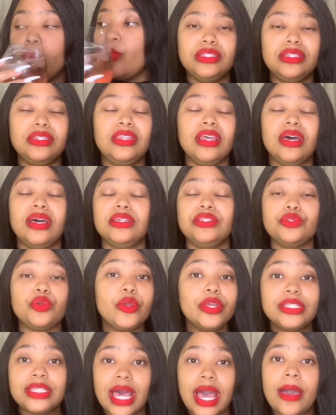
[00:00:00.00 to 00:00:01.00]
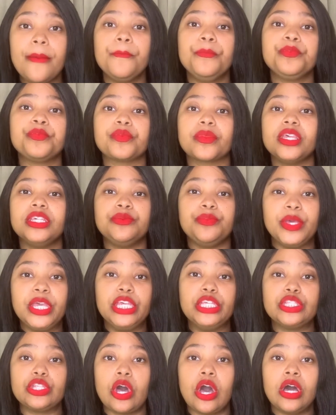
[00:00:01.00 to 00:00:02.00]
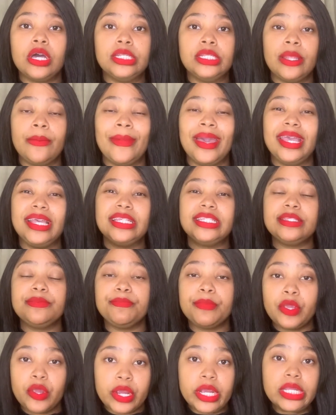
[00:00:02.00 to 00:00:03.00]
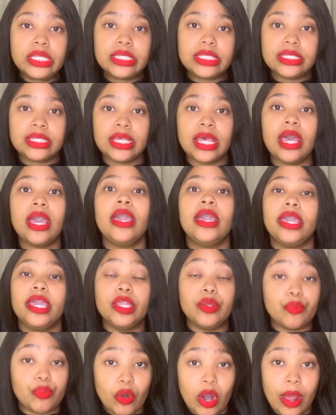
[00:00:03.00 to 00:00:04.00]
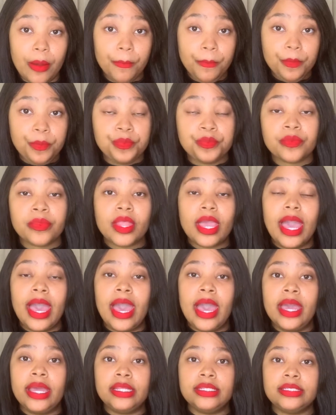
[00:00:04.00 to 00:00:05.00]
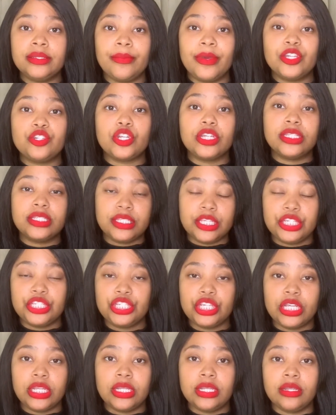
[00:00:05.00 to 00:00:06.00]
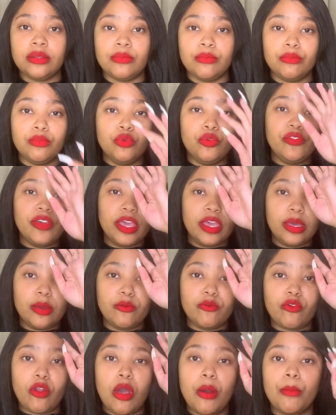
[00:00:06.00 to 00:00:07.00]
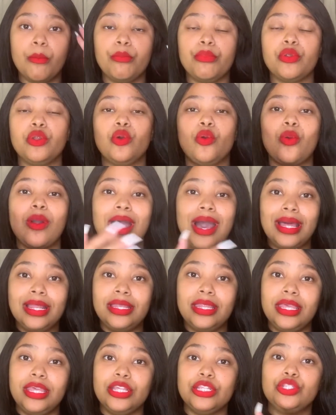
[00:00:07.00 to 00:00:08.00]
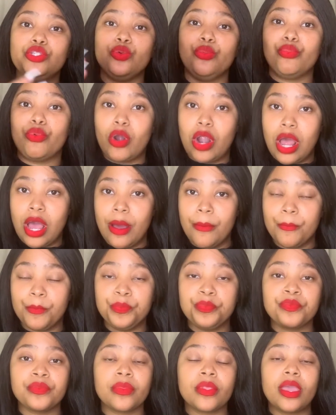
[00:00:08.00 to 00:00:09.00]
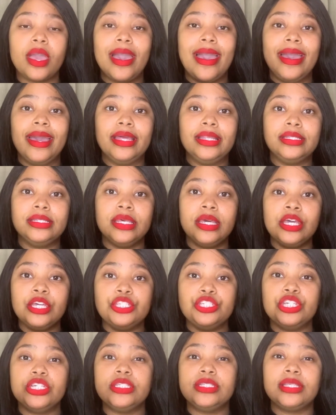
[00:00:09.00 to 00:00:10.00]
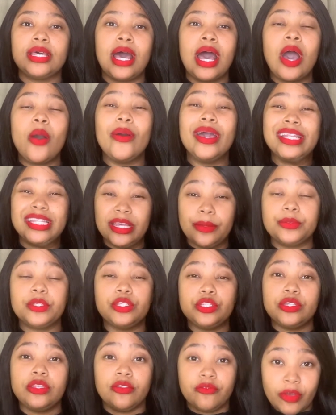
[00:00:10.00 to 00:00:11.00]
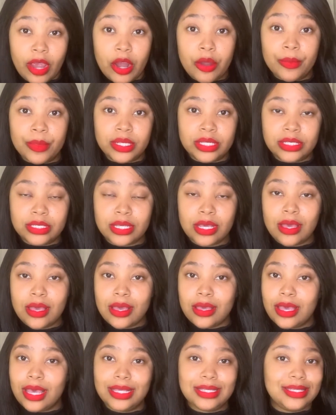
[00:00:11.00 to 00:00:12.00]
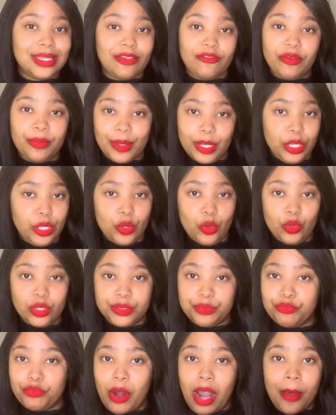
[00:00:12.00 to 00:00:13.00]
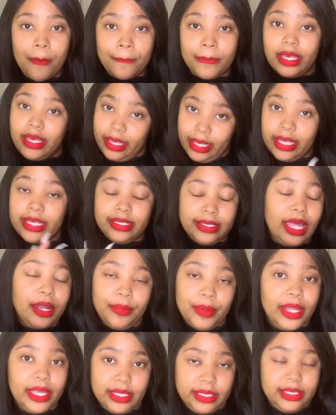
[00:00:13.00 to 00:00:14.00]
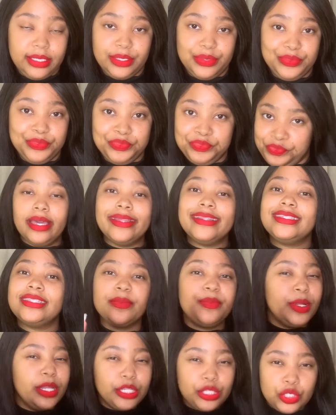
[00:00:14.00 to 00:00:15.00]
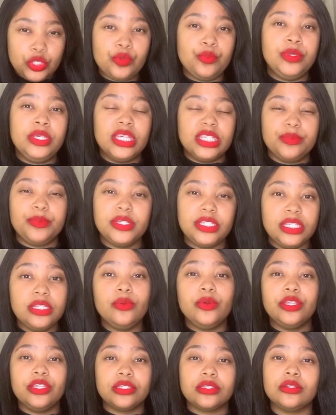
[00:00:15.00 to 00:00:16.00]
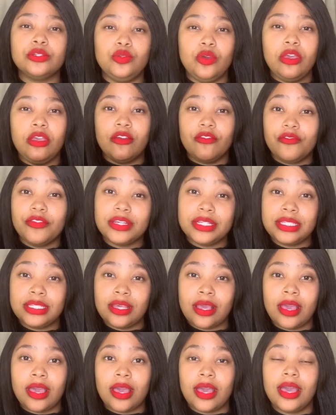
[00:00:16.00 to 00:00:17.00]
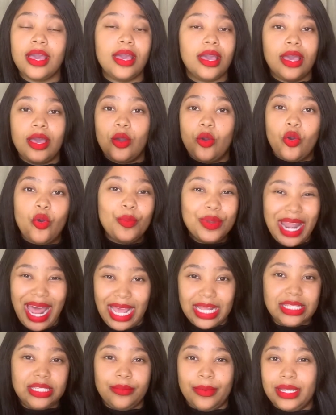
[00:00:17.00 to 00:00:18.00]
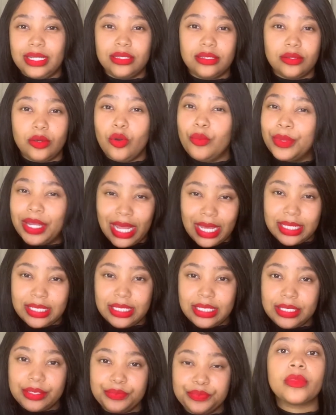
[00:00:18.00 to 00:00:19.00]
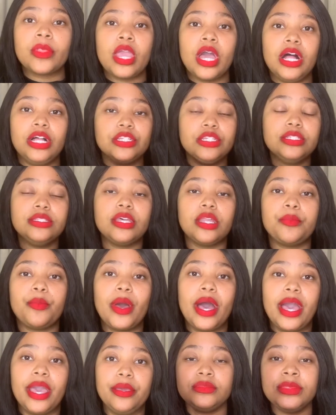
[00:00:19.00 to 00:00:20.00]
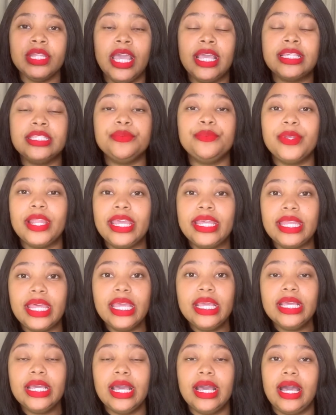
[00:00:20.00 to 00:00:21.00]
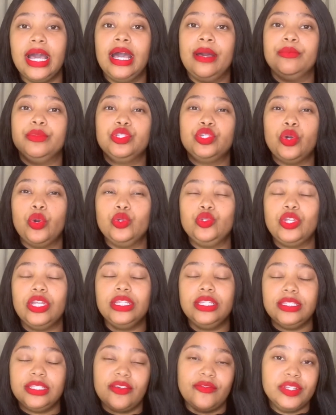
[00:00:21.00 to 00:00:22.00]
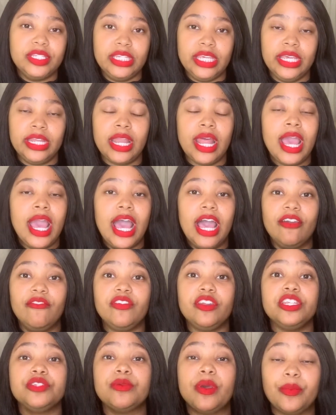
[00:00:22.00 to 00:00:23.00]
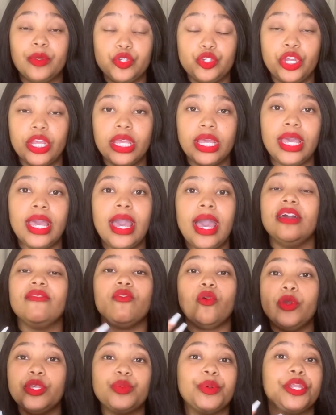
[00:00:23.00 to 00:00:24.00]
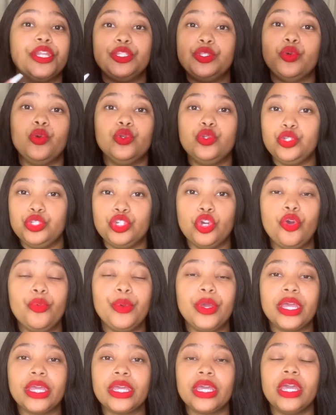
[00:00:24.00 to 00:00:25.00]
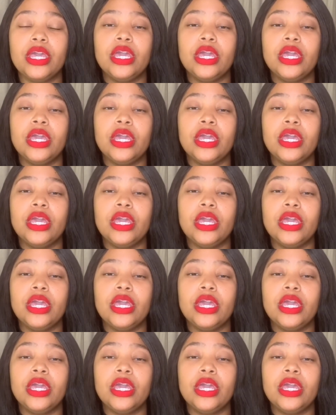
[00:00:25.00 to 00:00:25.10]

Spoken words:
The story time is based on my experience in Braam and my transition moving from Polokwane to Braam, and just how I adapted to the environment. As everybody knows, Braam is that place. It's the place to be, especially when you're still doing your first year. I'll just start by explaining. So 2017, I finished my matric. I've always wanted to go to Joburg